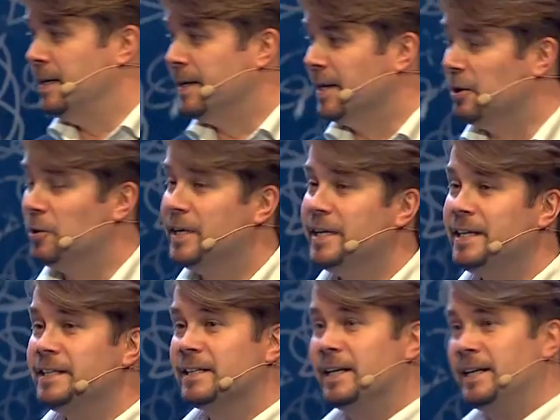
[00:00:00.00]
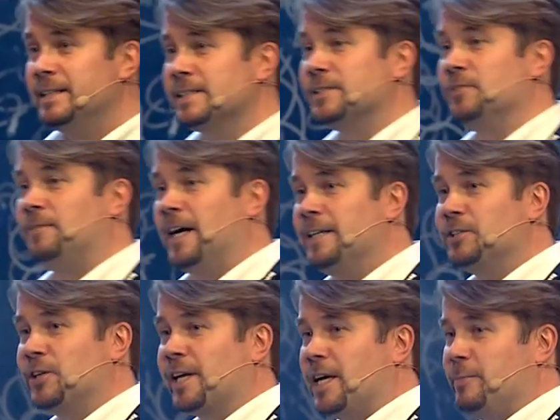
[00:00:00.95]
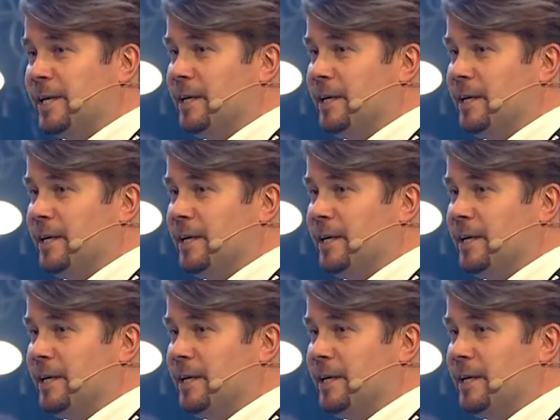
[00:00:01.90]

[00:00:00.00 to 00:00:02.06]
Now, in the context of other gaming